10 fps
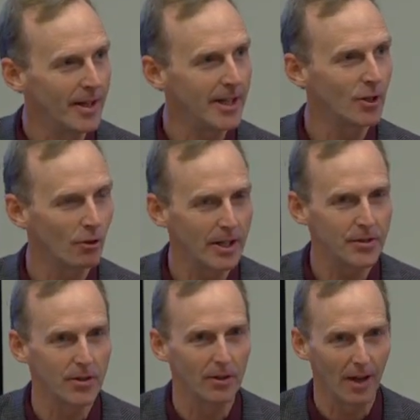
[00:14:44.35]

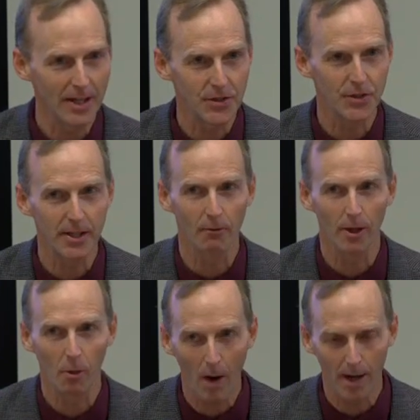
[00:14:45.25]
increased licensing
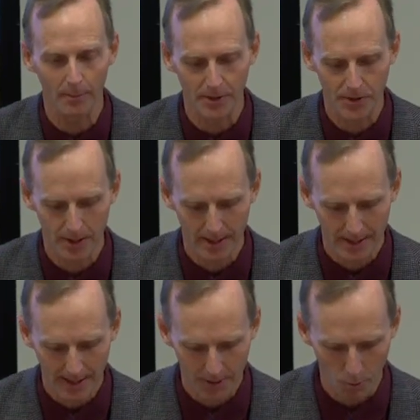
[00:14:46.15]
requirements
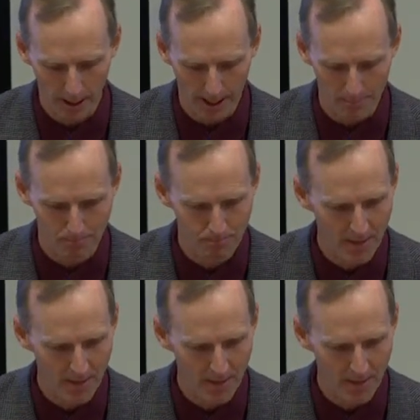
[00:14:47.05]
as well.